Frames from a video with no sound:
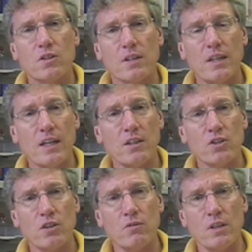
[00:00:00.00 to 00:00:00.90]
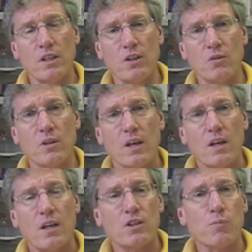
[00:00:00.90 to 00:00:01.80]
Canadian children and youth
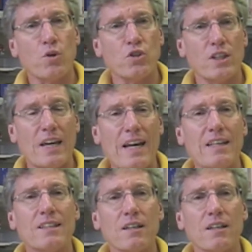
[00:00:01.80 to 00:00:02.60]
is approaching 8